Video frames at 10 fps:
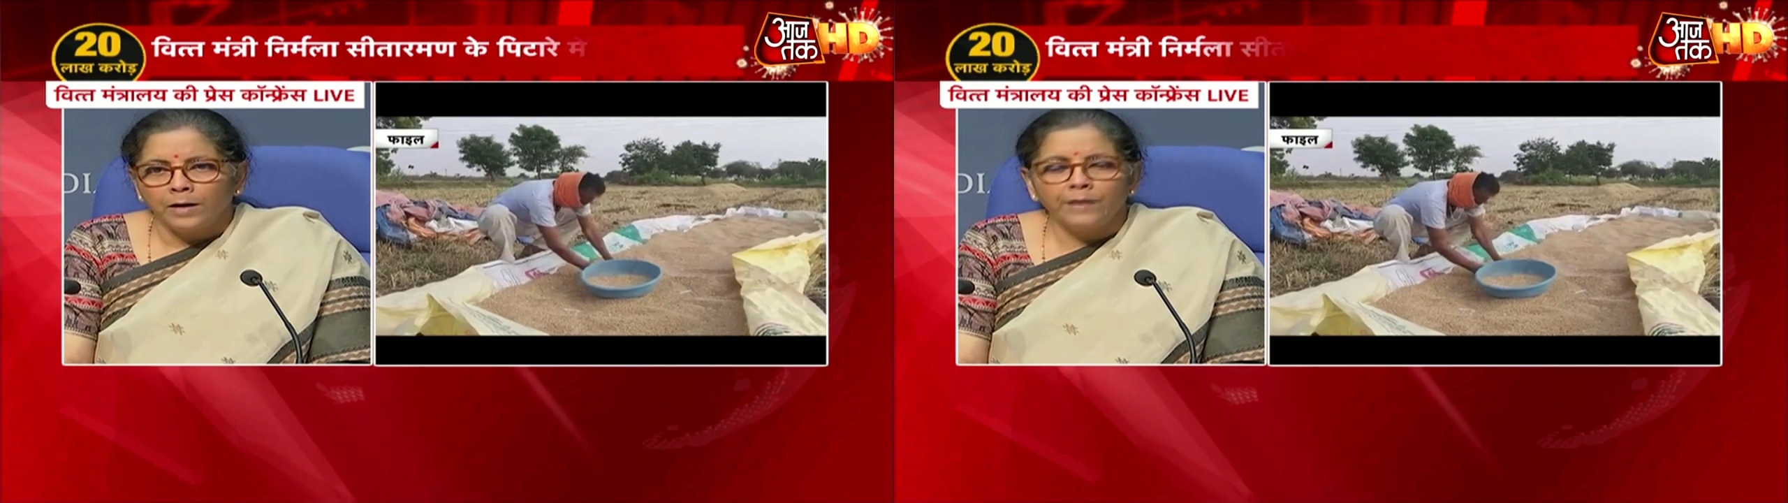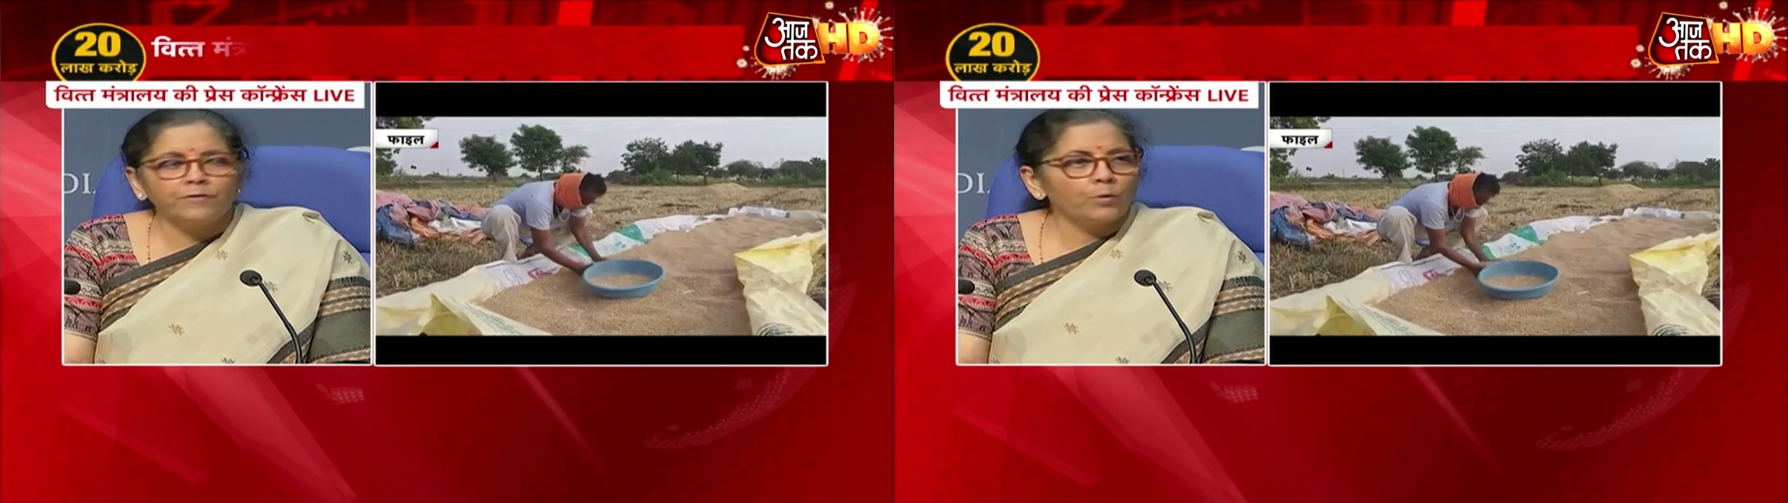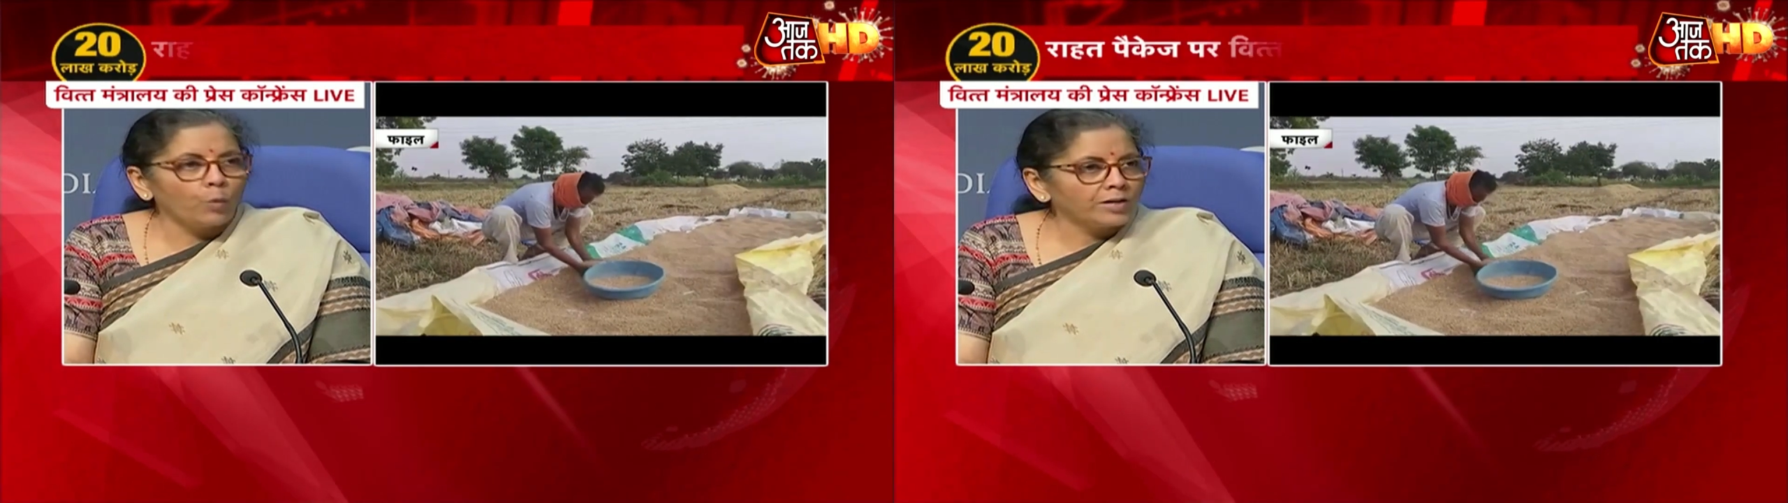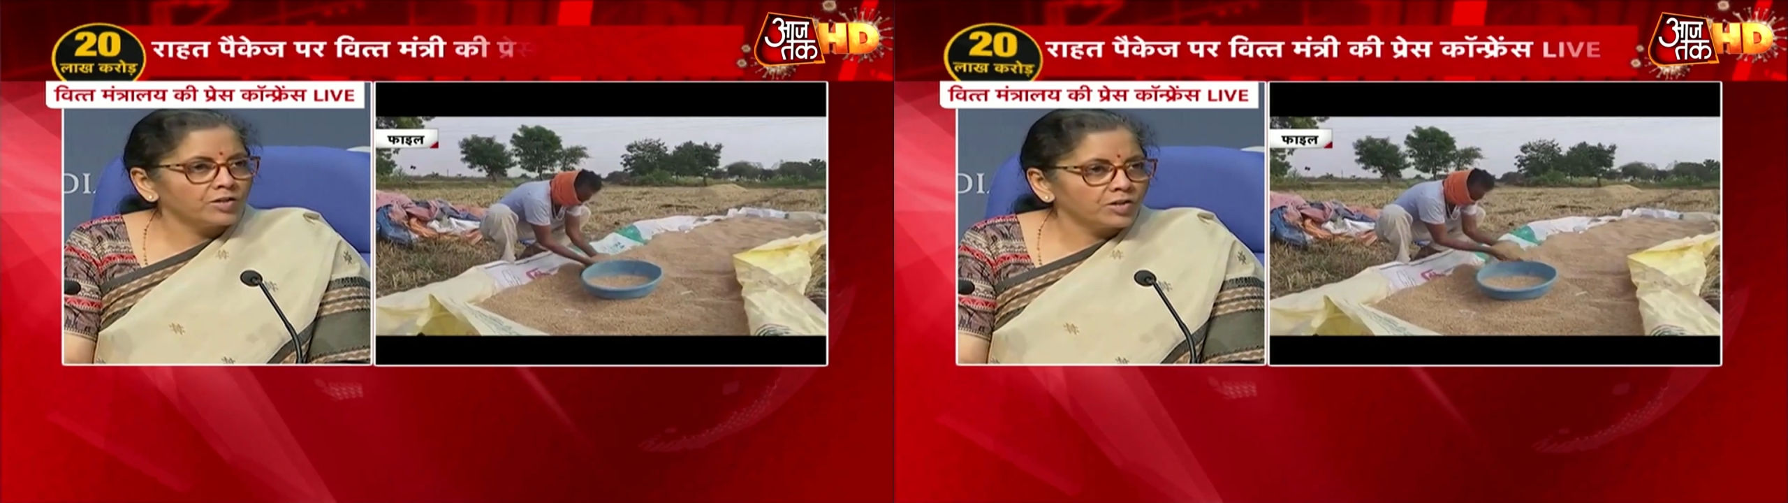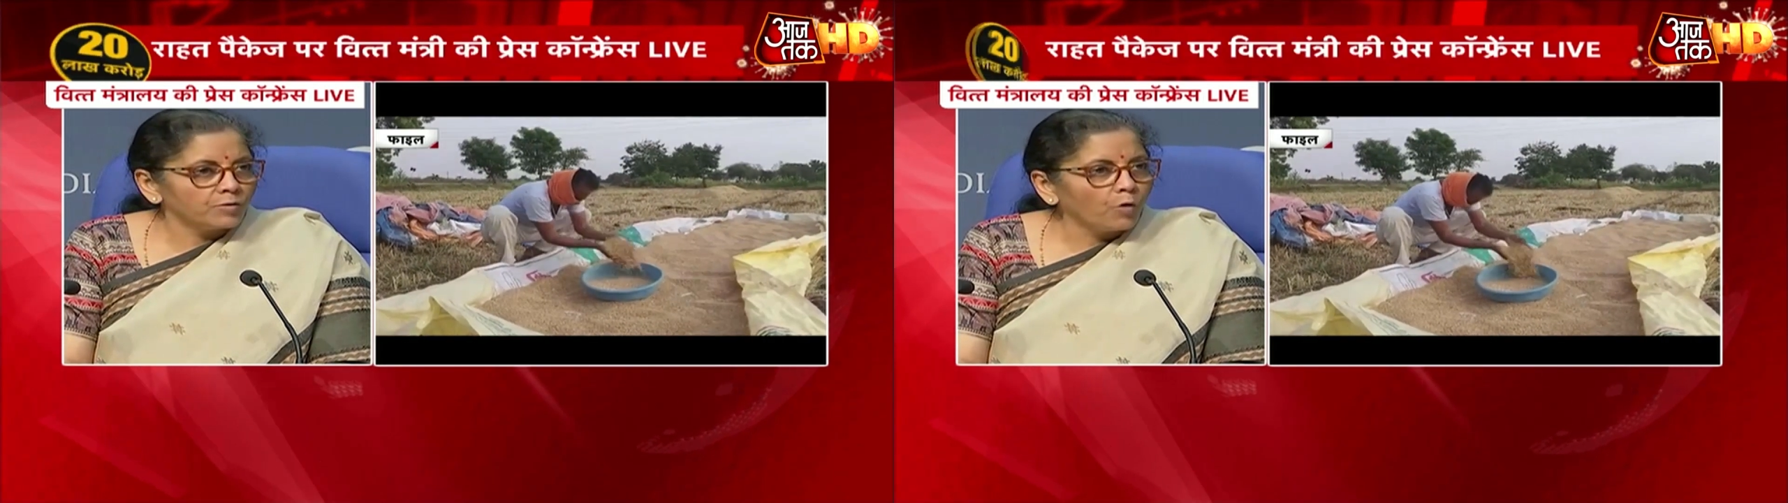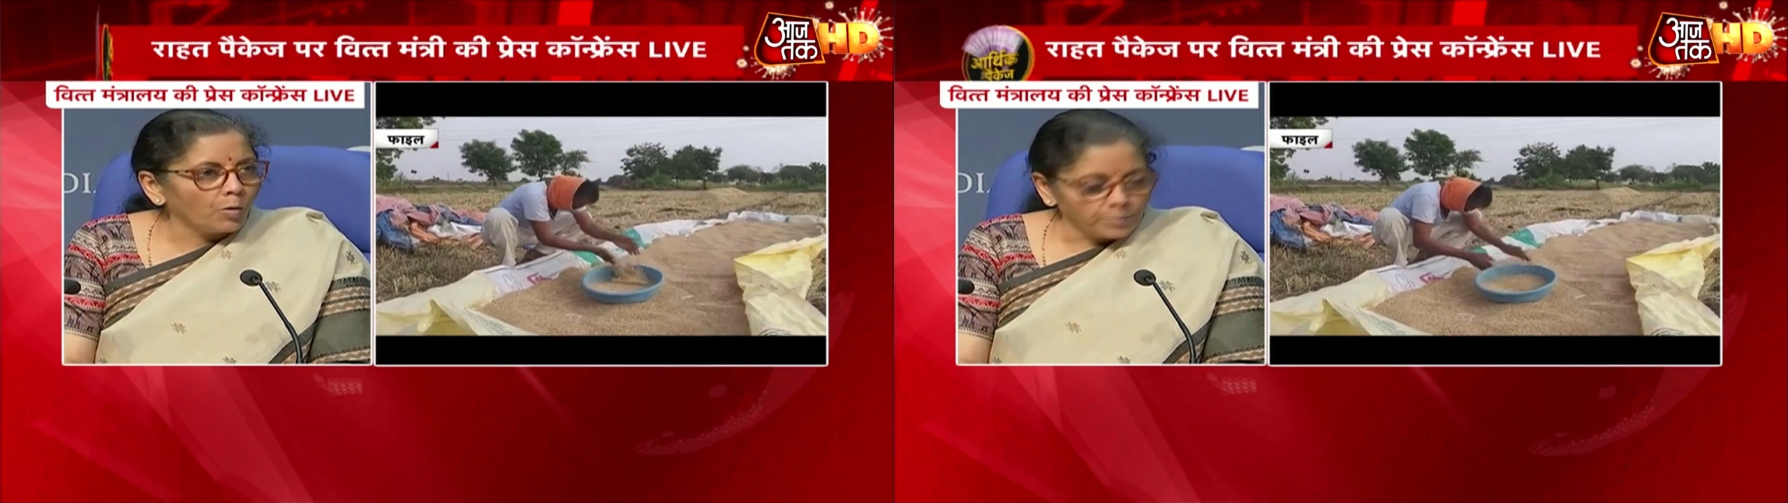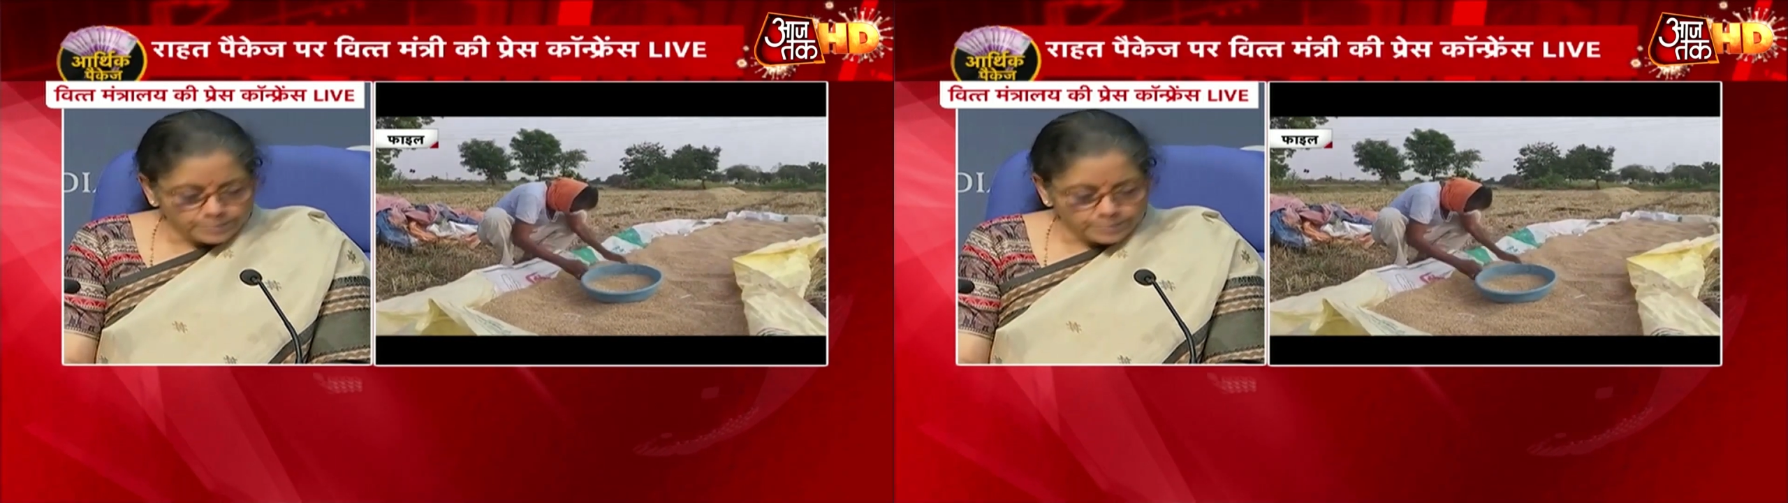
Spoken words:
everyone's reform.